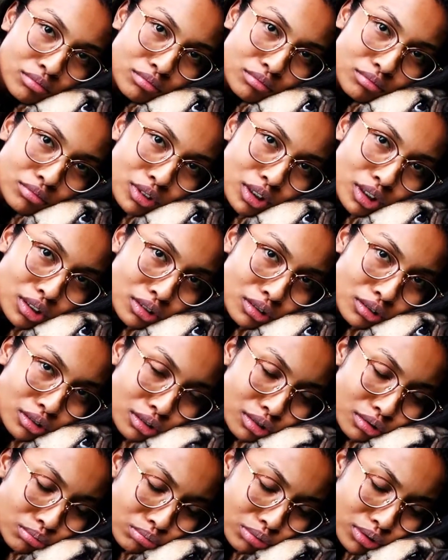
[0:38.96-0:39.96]
What a
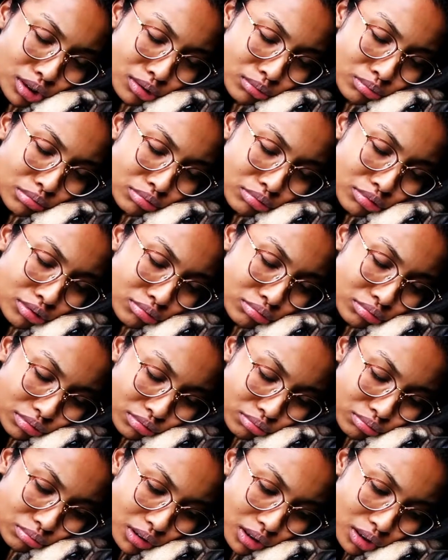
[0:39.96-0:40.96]
little baby.
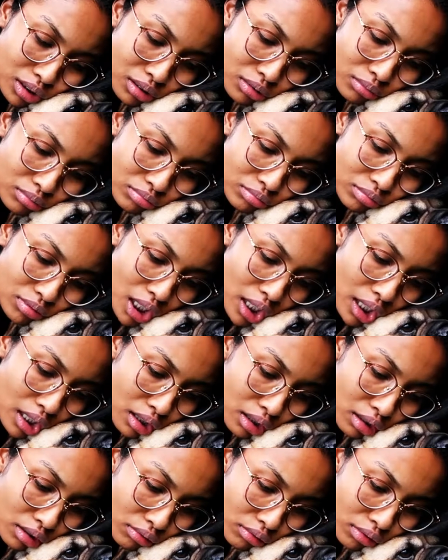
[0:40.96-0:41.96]
I
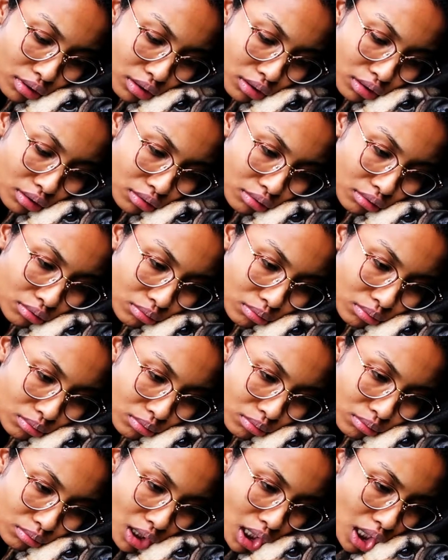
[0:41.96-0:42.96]
love you.
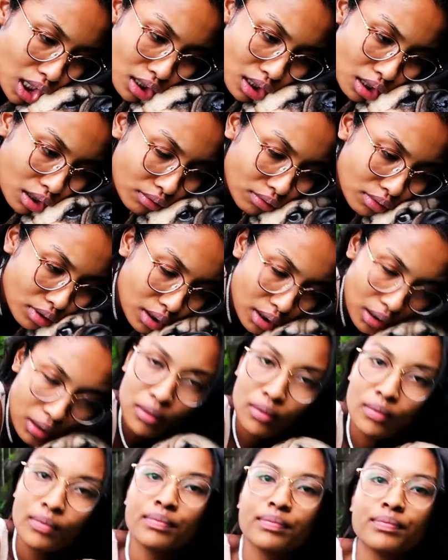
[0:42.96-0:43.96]
I love you.
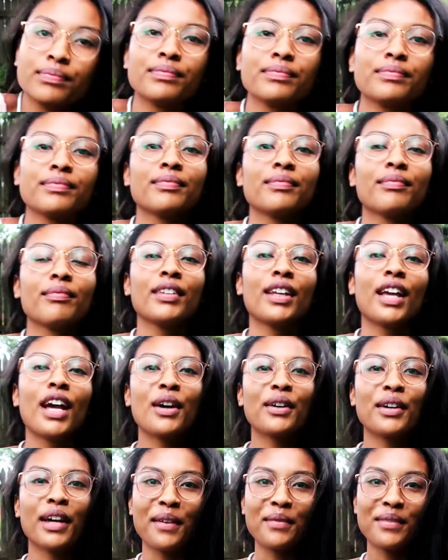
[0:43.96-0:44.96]

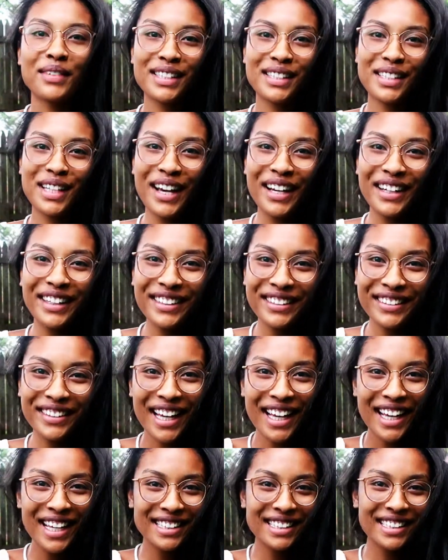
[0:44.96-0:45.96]
Okay, so
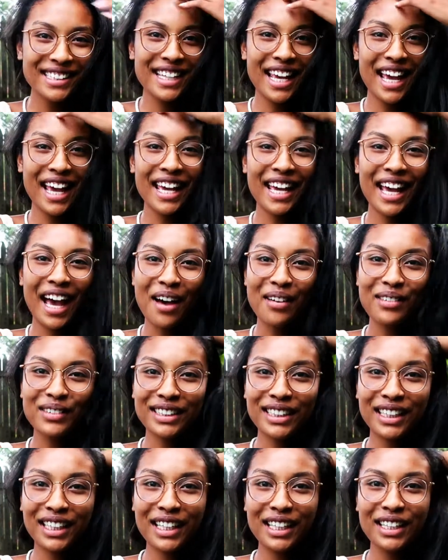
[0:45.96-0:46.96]
today I was
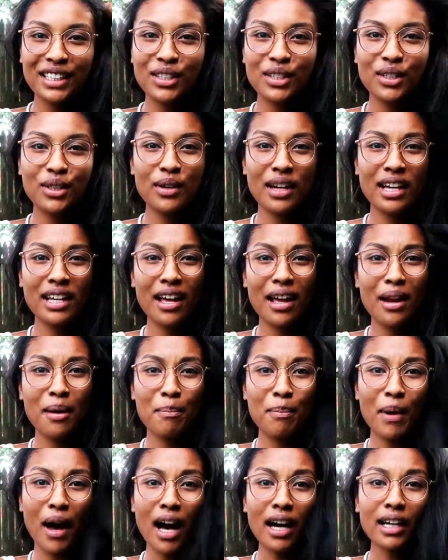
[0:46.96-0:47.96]
gonna do an
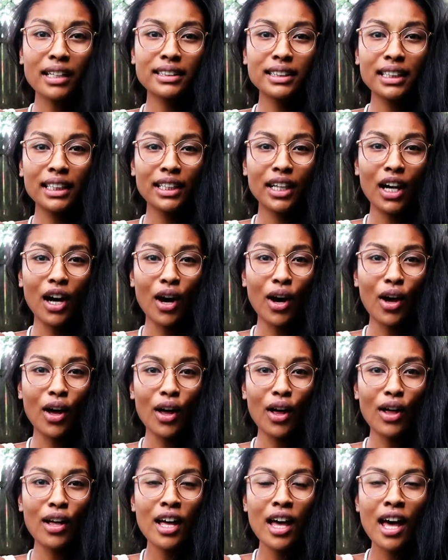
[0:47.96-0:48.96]
unboxing
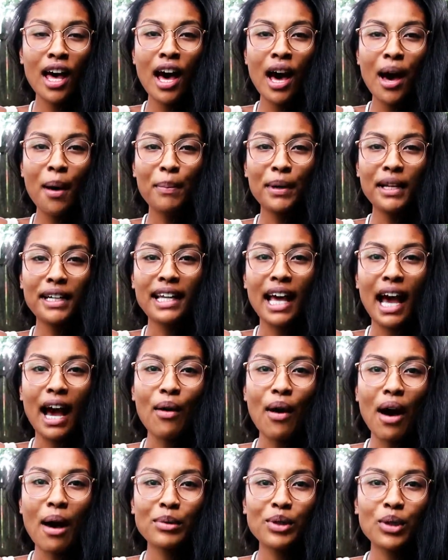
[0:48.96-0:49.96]
haul, but
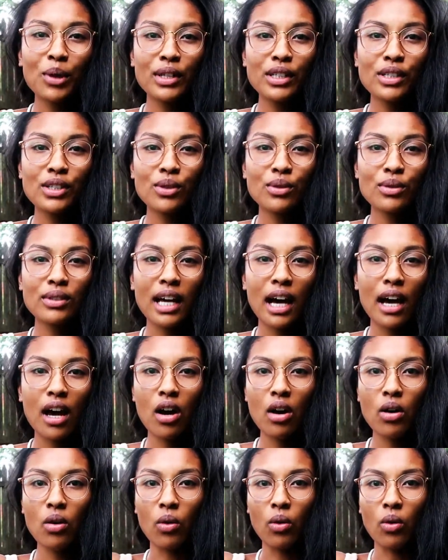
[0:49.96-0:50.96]
now I'm going to
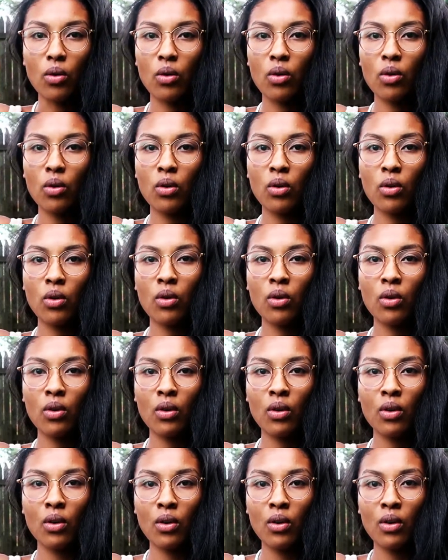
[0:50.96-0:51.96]
oh,
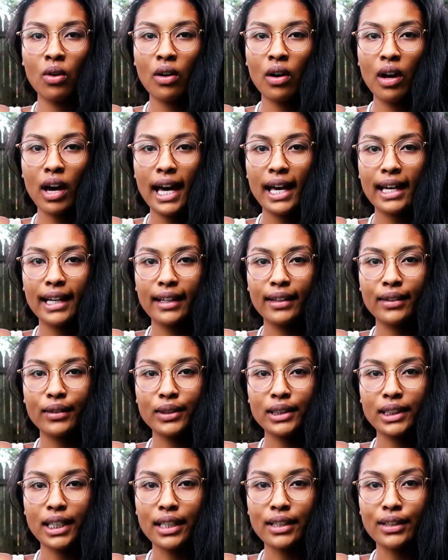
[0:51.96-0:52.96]
I got a
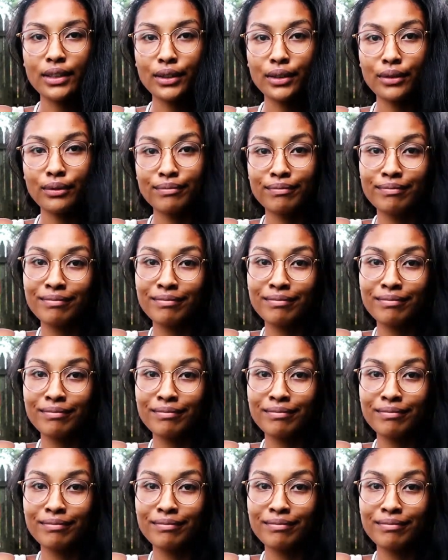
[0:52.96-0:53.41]
new tattoo.